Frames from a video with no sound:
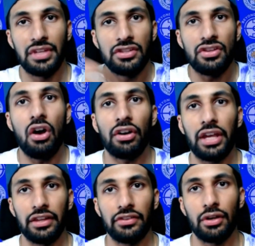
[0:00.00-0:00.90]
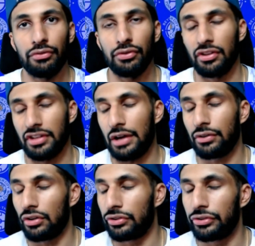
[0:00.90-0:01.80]
Target that's come through and now
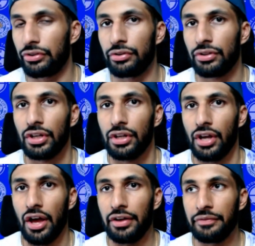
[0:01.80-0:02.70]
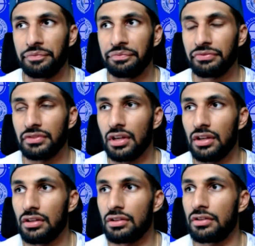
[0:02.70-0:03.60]
gone to
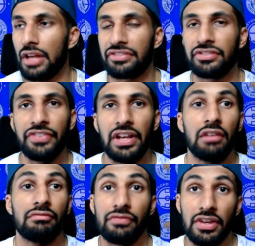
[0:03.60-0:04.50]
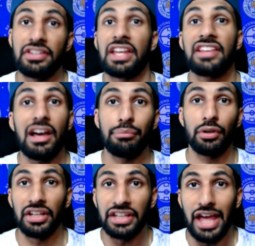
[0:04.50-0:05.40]
Aston Villa. It's an
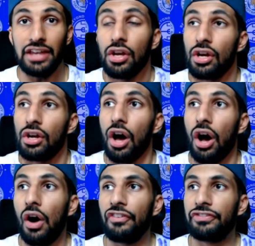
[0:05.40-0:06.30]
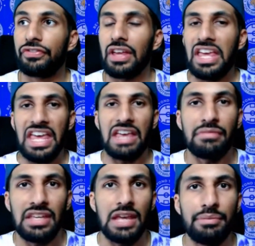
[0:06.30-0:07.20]
example again of
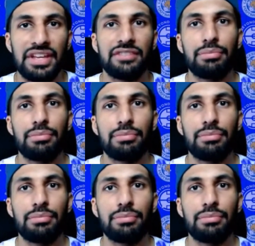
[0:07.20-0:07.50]
him keeping his